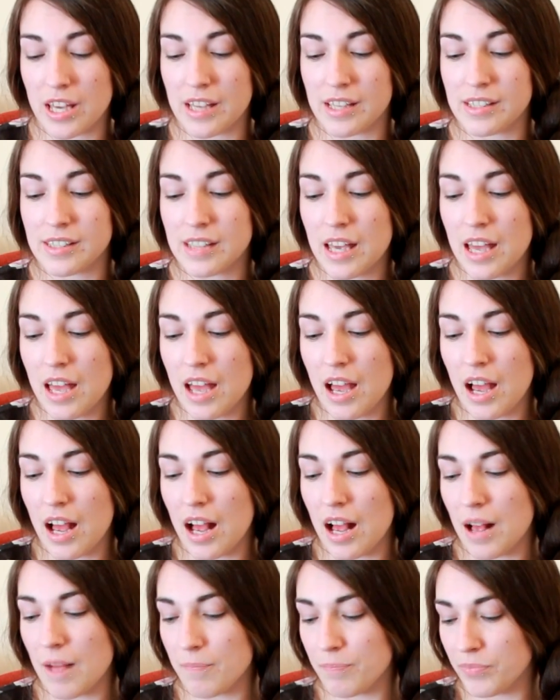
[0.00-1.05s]
is.
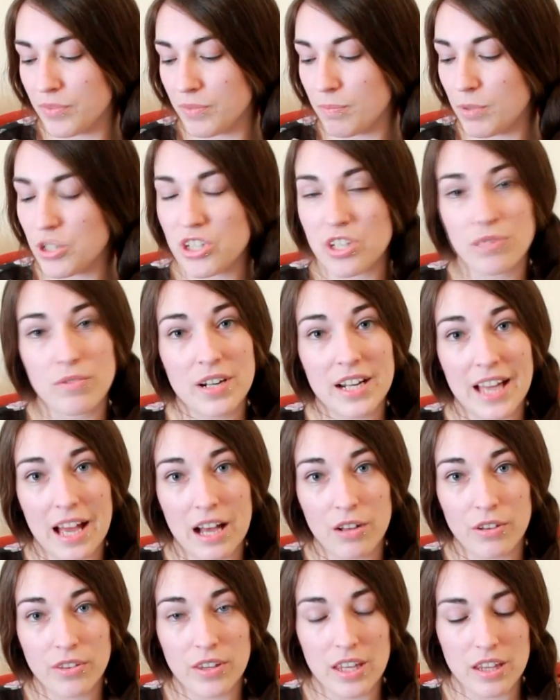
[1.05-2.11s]
But she's really
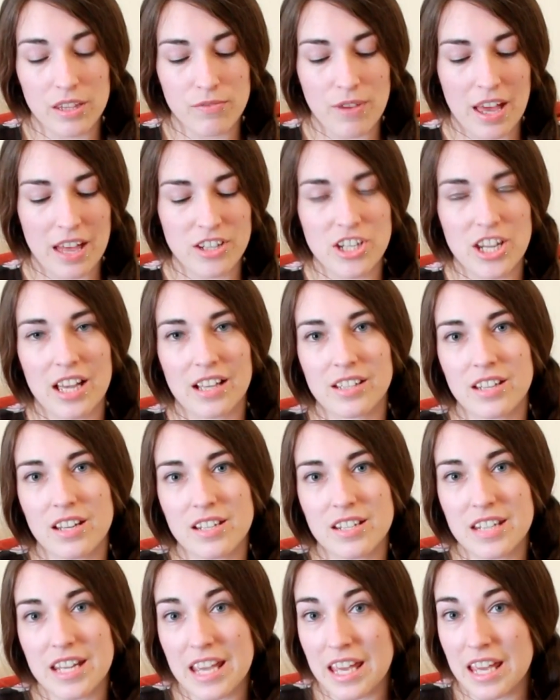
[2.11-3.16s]
healthy. The vet checked her
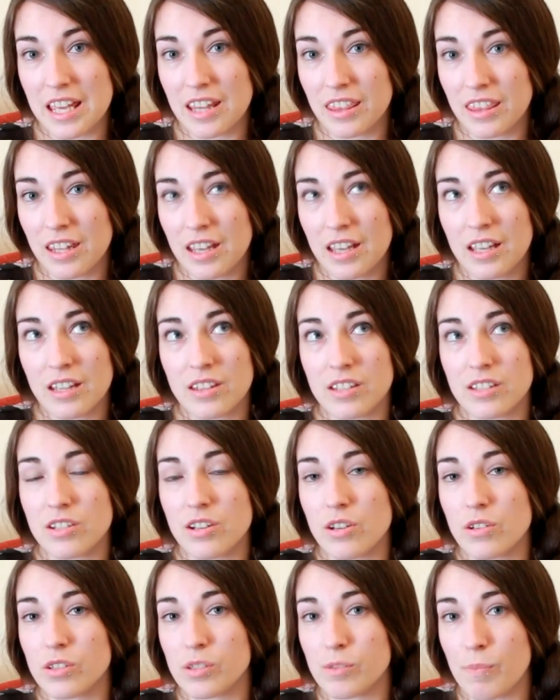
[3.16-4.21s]
teeth, there's
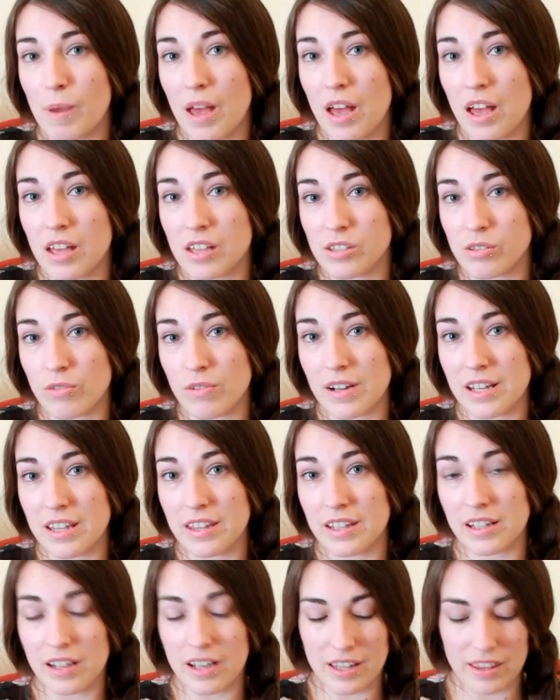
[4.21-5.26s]
no spurs or
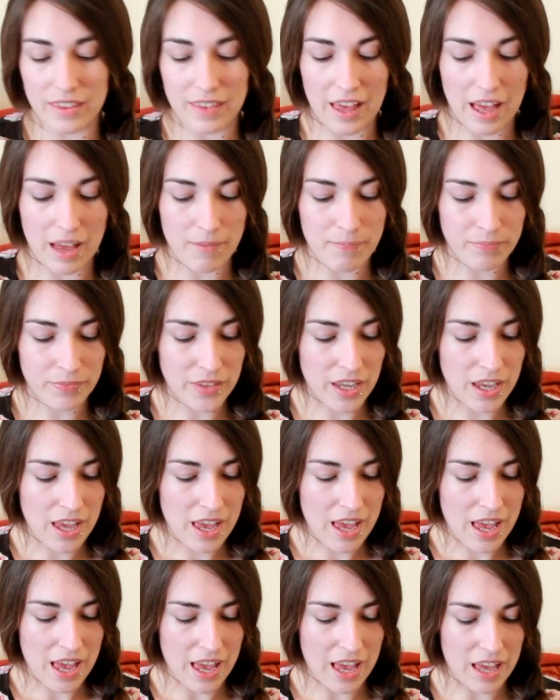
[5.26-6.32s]
anything like that,
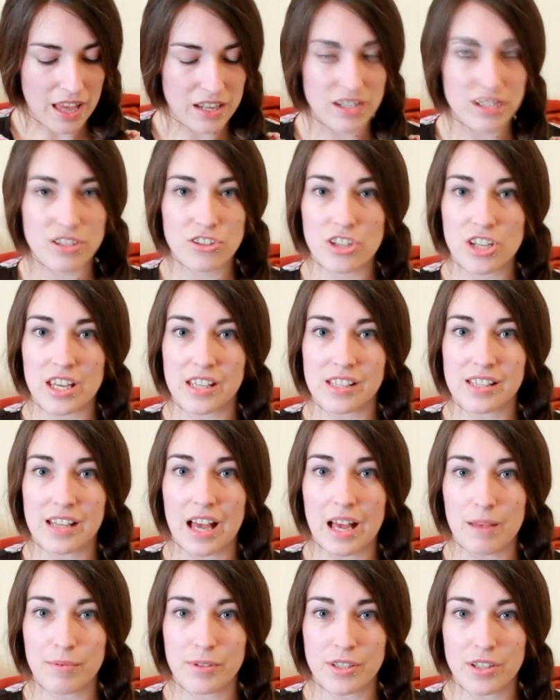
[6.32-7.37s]
and she is
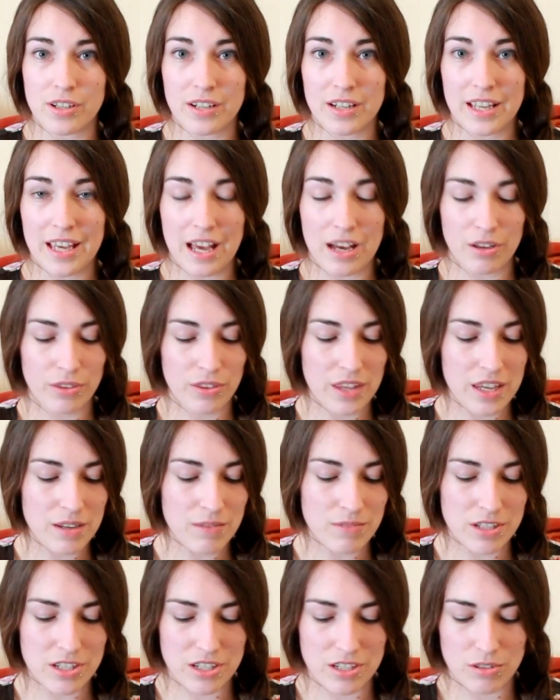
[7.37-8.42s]
absolutely healthy,
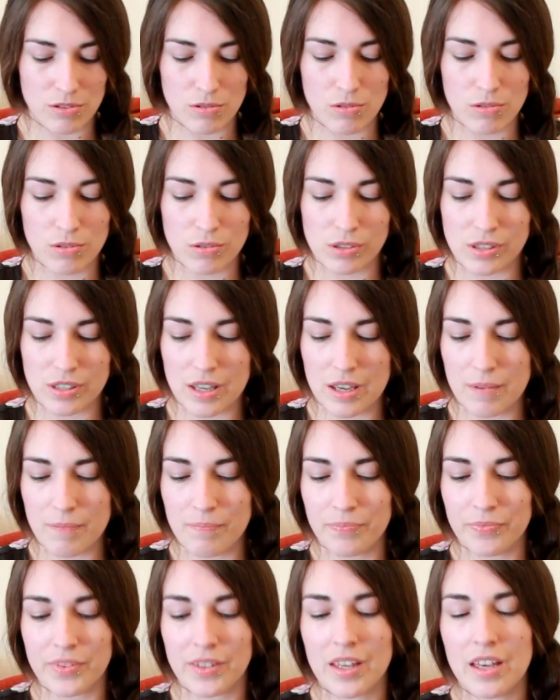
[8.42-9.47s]
which is awesome.
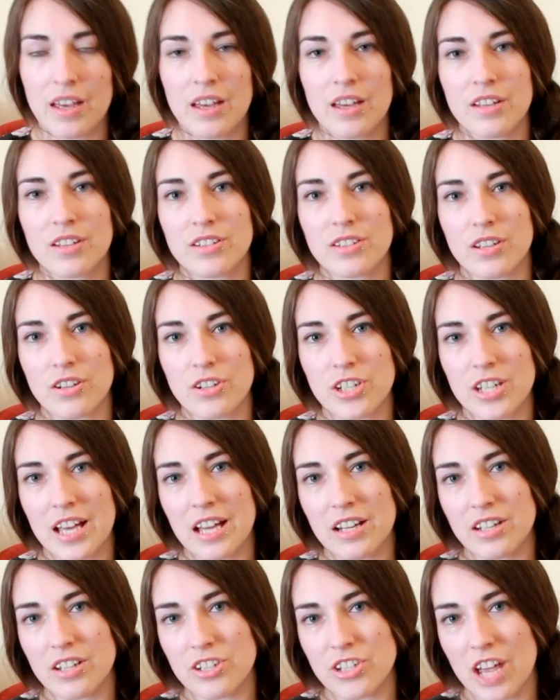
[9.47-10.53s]
So she
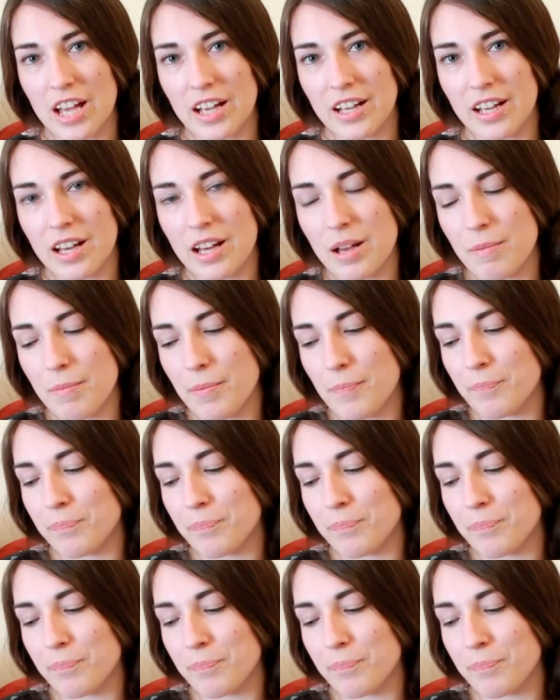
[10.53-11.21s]
had her checkup,